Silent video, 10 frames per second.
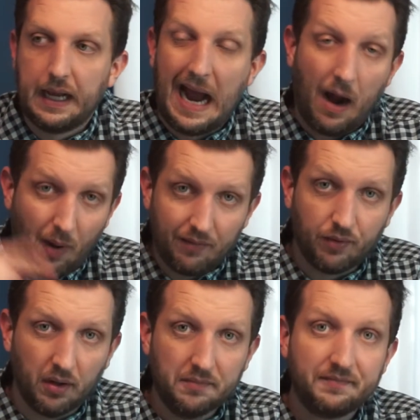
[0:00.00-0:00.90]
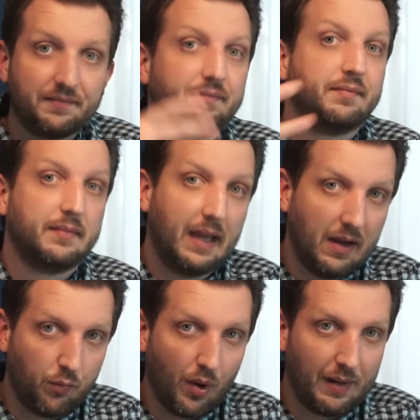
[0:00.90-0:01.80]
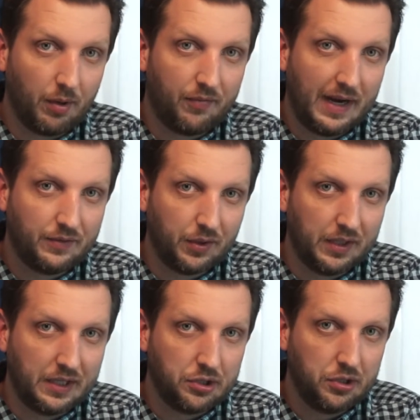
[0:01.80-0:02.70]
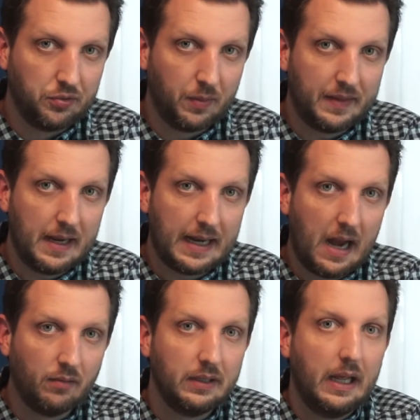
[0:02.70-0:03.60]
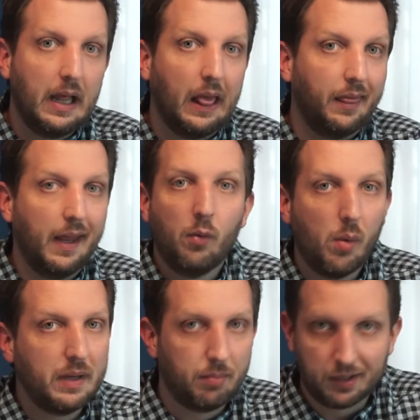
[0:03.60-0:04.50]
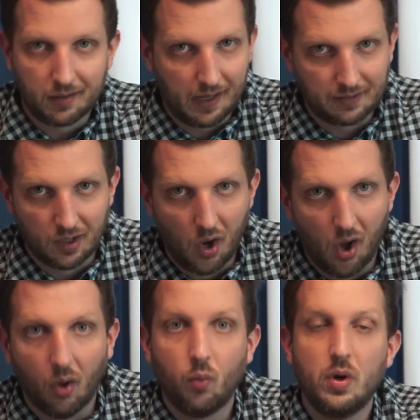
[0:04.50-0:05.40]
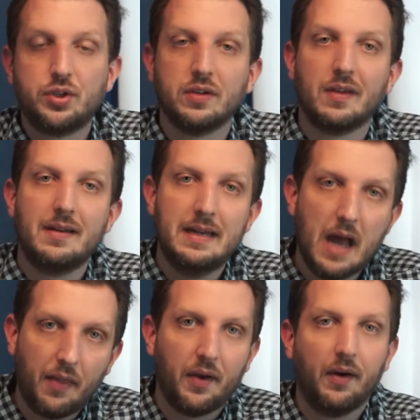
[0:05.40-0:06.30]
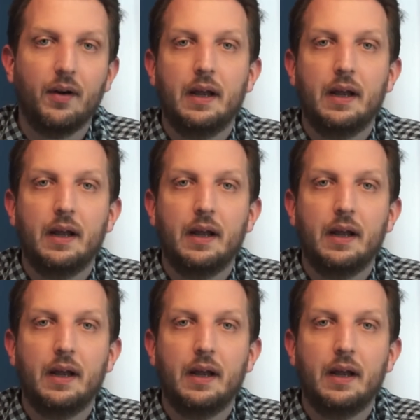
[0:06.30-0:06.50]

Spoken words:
However, if we're able to find certain issues with the account, they won't be able to collect it all, which is another